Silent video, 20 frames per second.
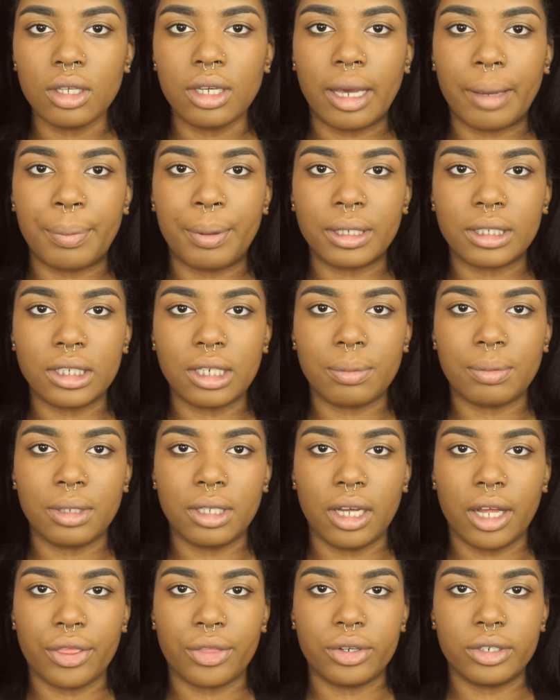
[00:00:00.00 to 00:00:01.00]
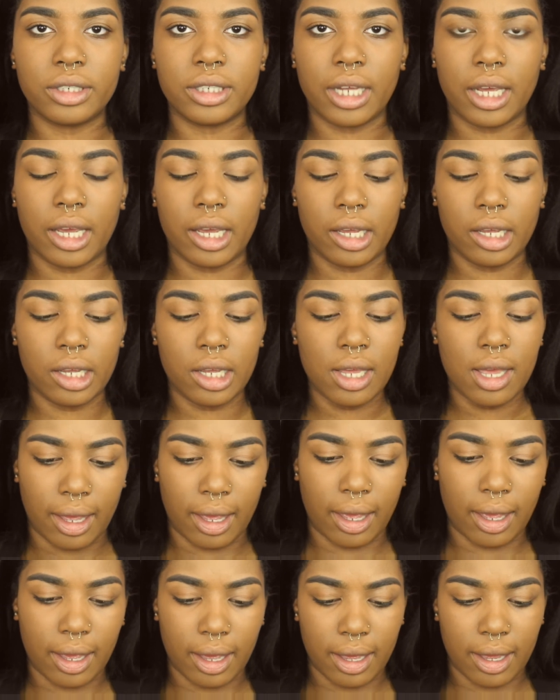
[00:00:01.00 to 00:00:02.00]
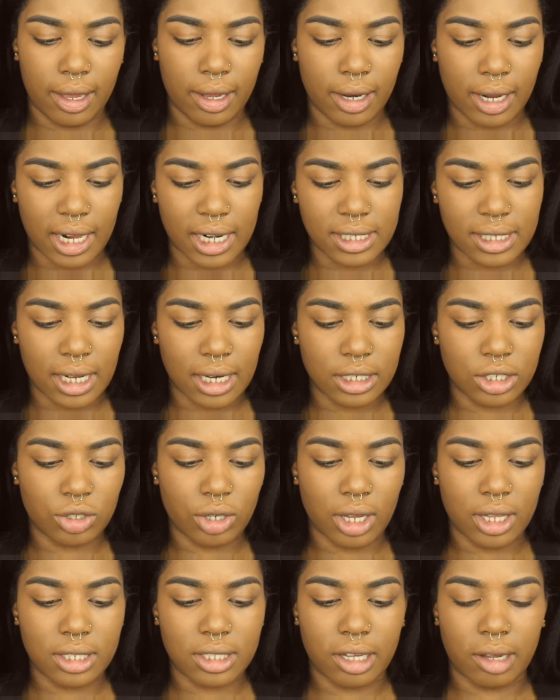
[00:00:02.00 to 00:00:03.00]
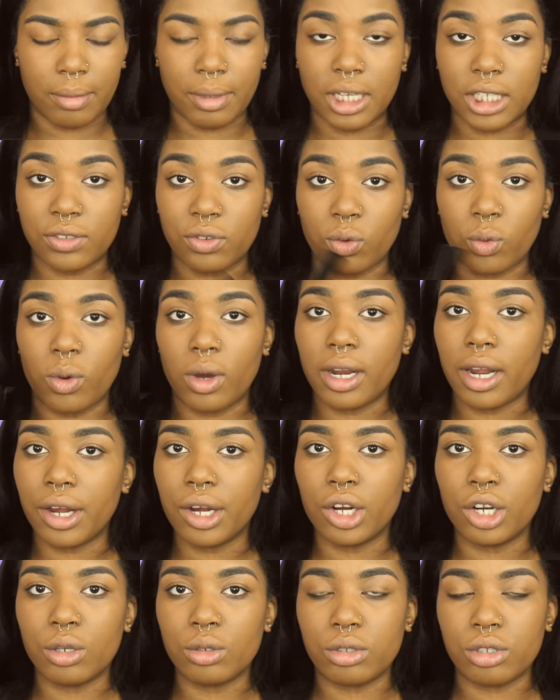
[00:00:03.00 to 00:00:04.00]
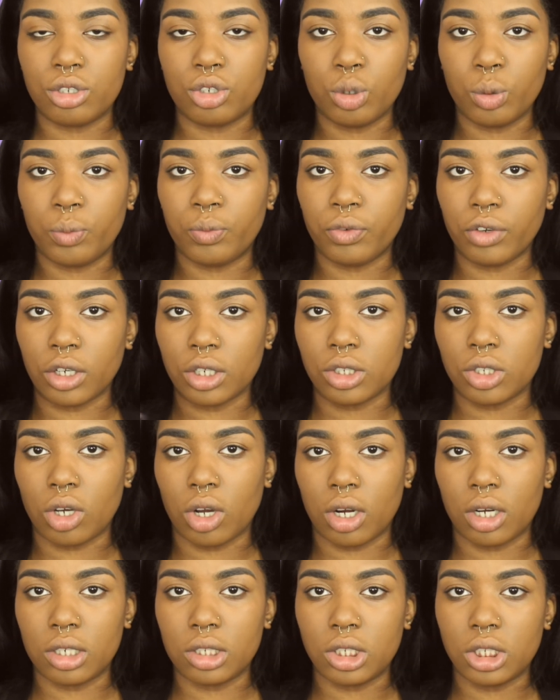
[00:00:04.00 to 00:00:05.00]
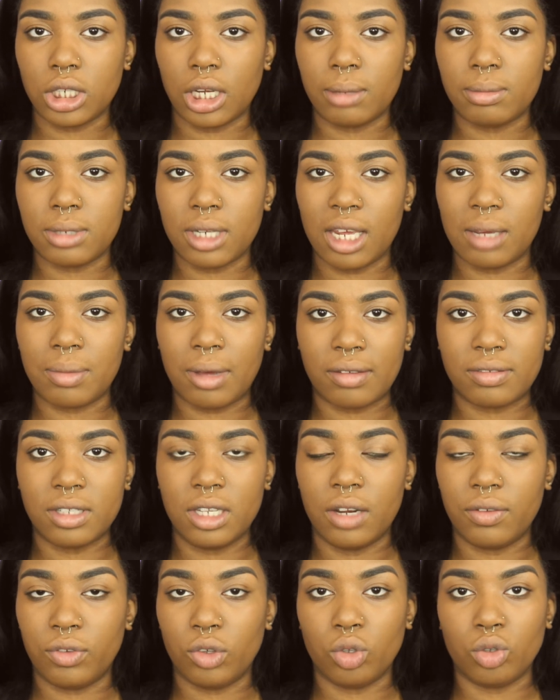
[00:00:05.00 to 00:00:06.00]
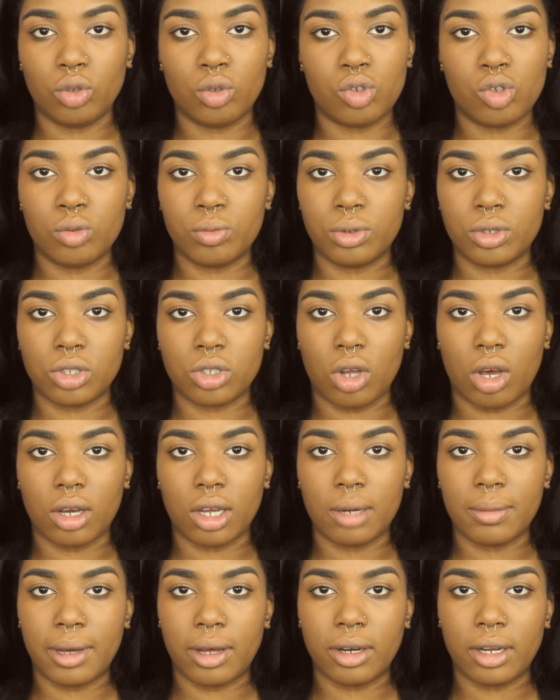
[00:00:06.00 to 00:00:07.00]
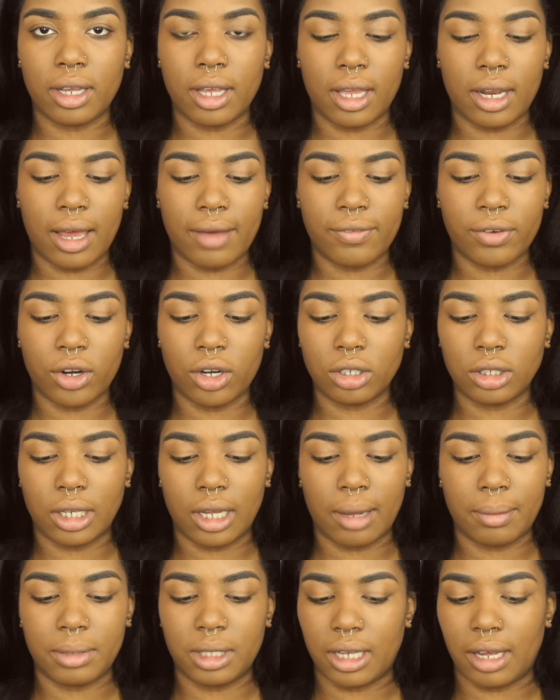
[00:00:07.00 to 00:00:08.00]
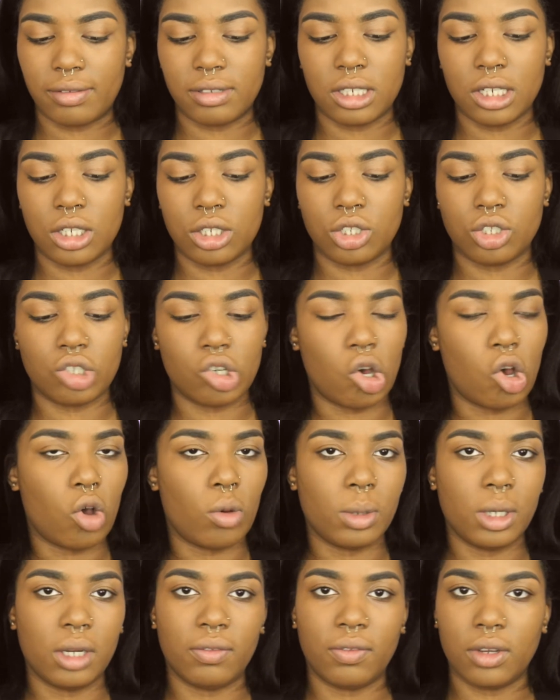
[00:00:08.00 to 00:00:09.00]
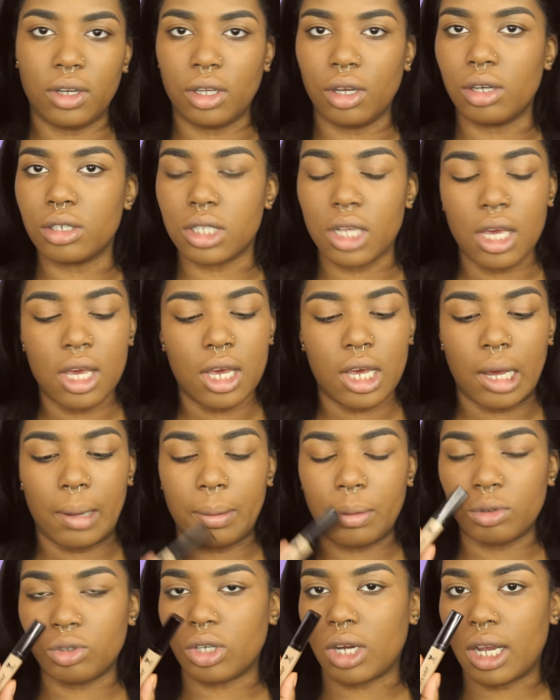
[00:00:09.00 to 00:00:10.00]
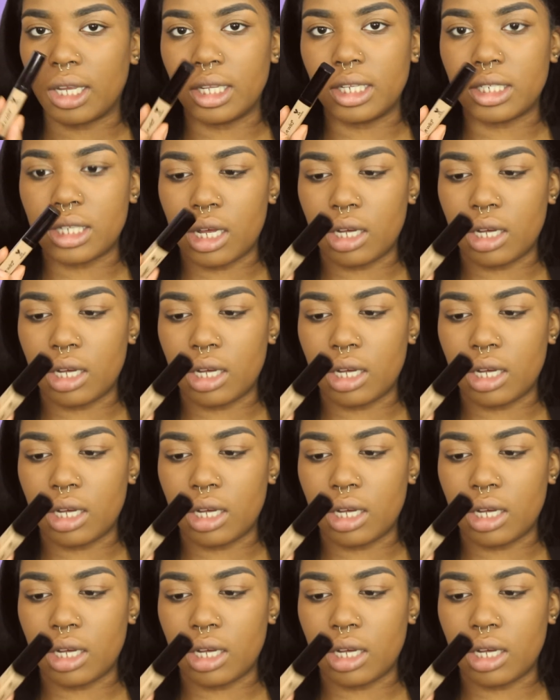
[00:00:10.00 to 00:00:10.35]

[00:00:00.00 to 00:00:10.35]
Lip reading: I picked it up the other day and I decided to try this out because for one, I heard it was a dupe for Tarte Shape Tape. I've seen a few YouTubers talking about it and I've seen so many videos of people trying this